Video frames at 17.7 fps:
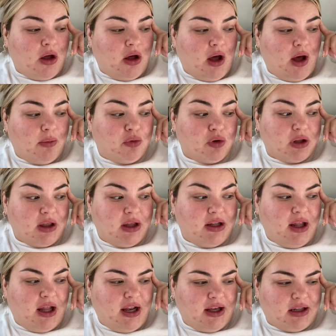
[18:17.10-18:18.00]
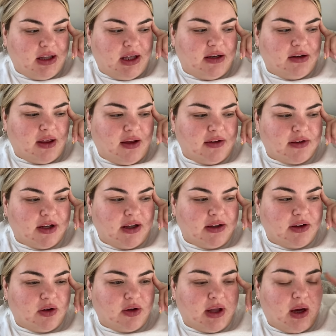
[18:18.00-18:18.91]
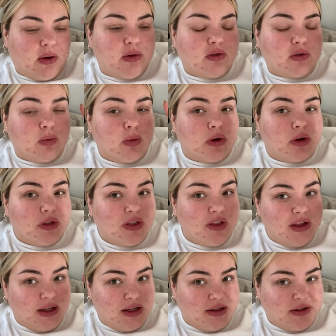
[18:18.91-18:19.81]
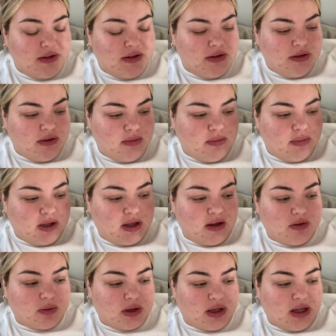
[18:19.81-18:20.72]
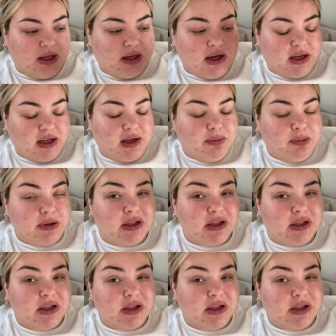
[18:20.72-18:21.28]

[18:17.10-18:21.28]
I'm really glad I cleaned last night though. That was worth it because when I got up,